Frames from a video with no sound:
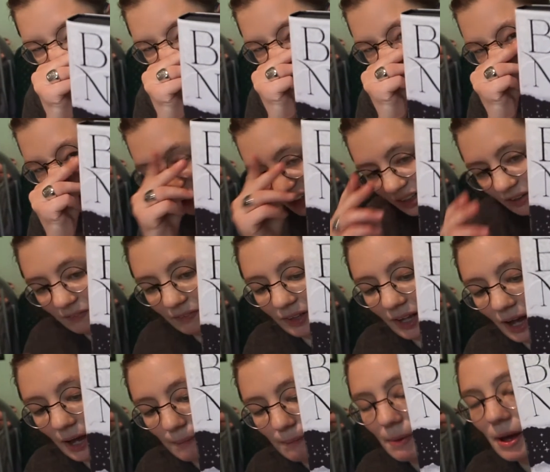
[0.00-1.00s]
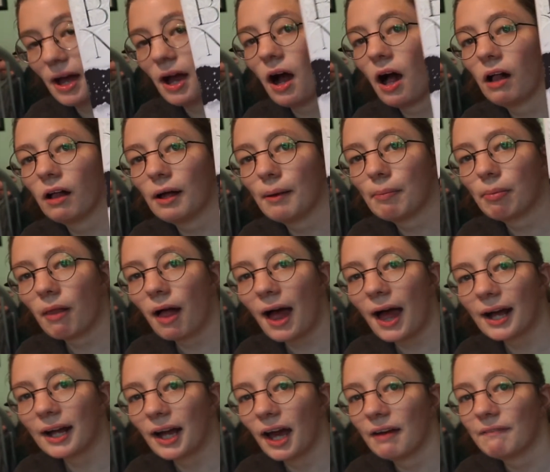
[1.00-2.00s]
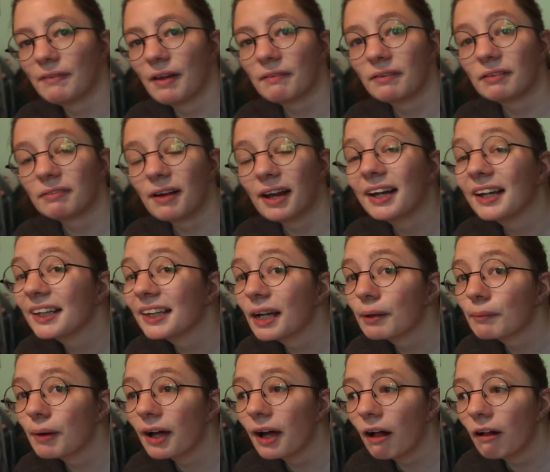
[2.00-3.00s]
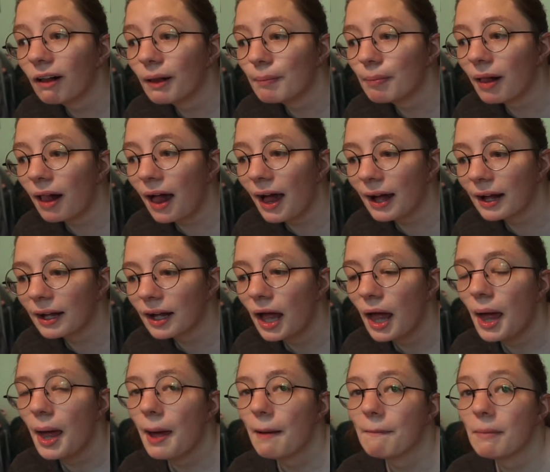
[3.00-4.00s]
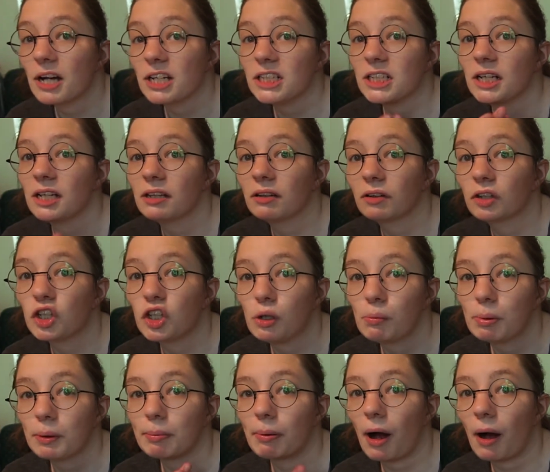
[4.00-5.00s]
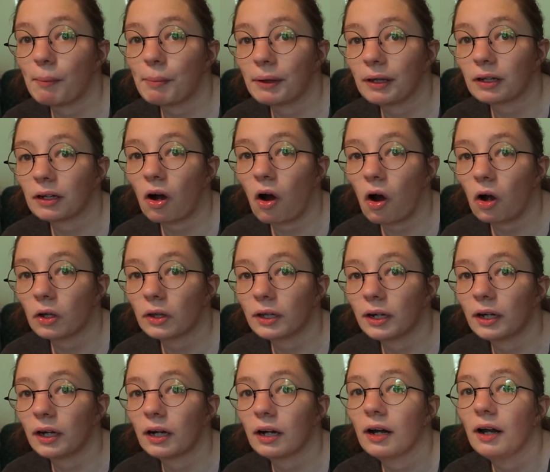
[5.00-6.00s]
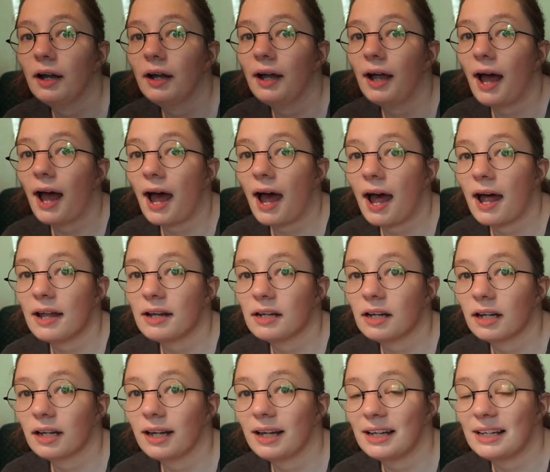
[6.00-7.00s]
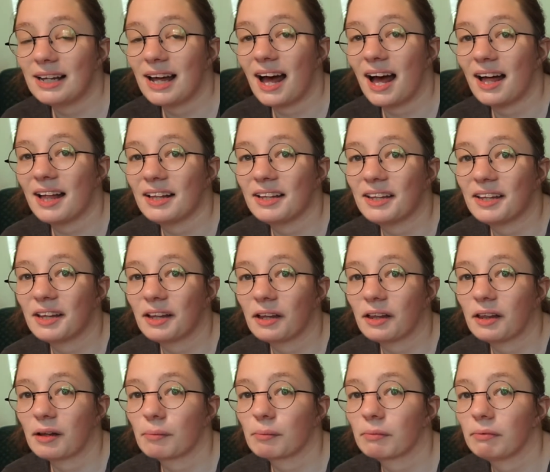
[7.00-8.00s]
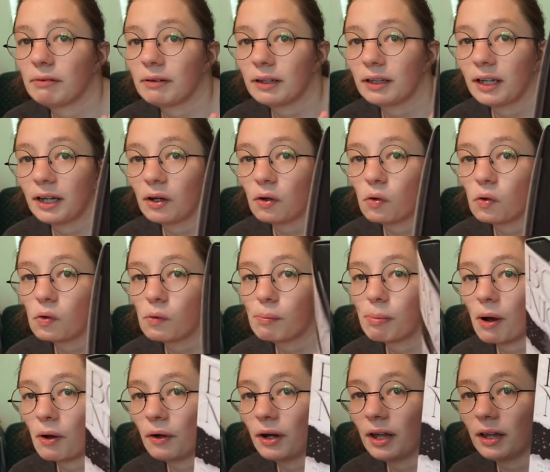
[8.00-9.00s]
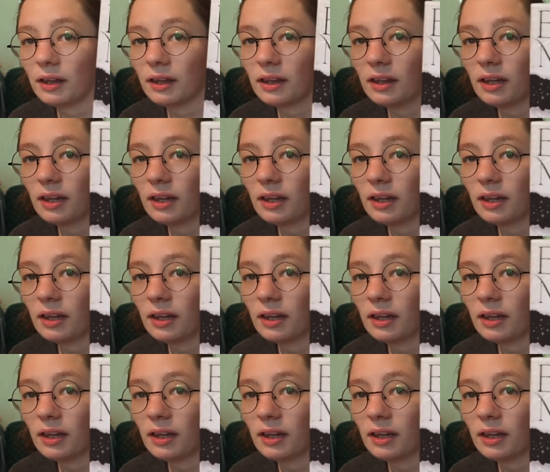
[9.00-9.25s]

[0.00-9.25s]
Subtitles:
Book of Night by Holly Black. I've never read anything by Holly Black, but she is a super popular author, and it has some really cool bonus